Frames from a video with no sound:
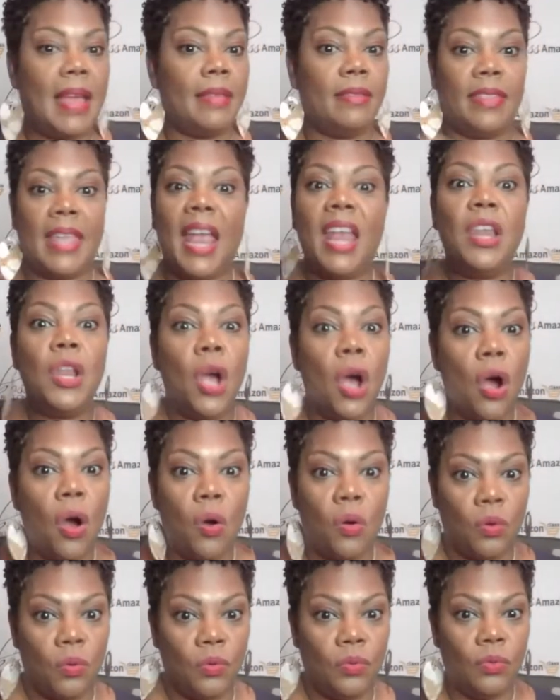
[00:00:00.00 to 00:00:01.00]
They
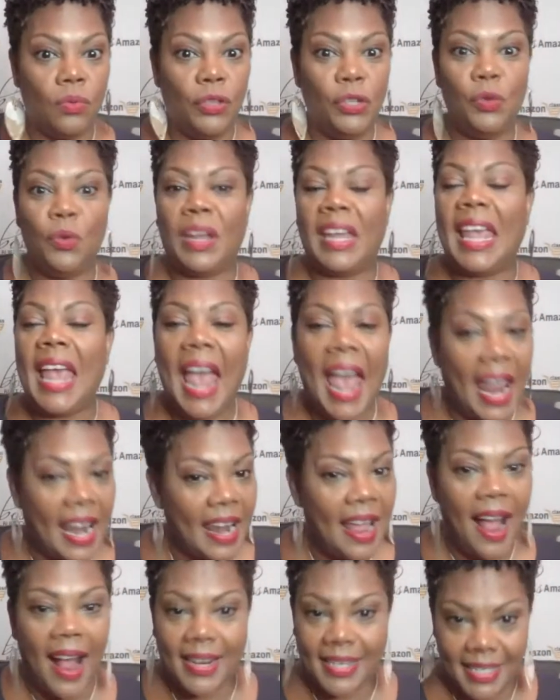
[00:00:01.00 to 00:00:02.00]
know you
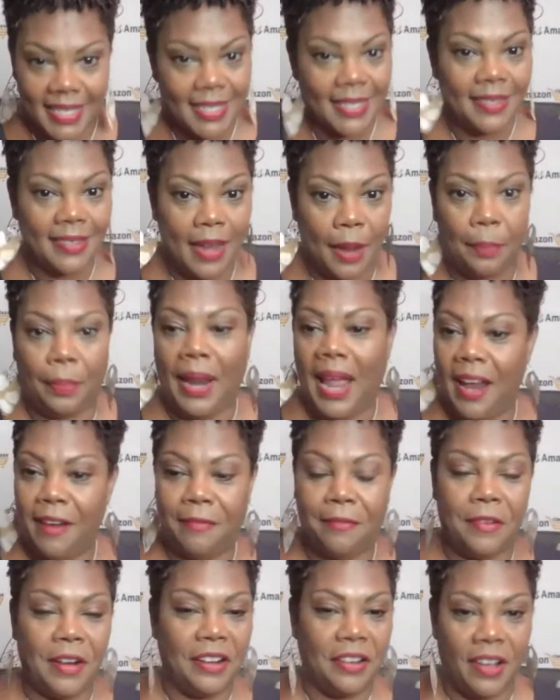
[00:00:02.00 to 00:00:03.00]
cannot apply
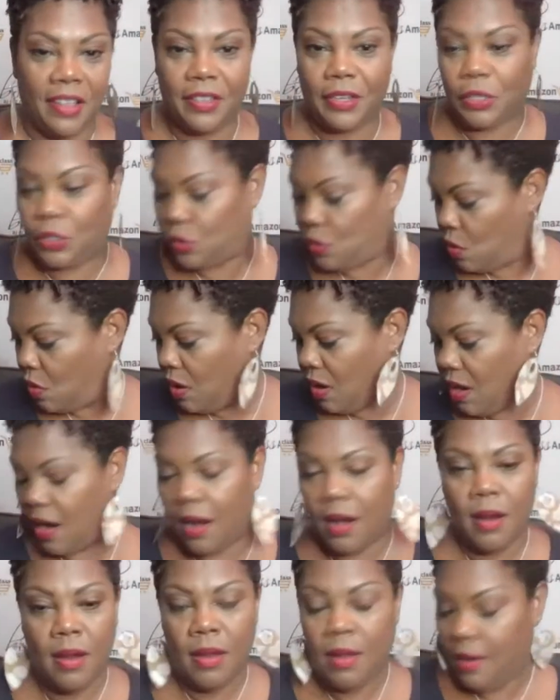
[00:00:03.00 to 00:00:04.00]
for another
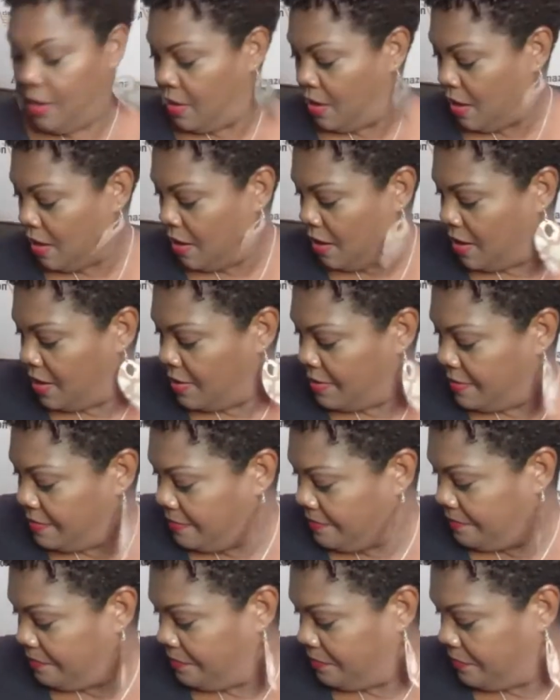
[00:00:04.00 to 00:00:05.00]
store
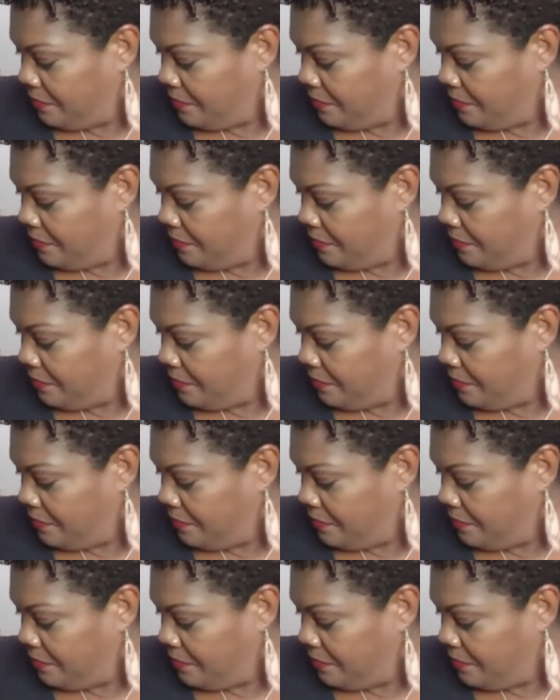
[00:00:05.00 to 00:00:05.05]
um,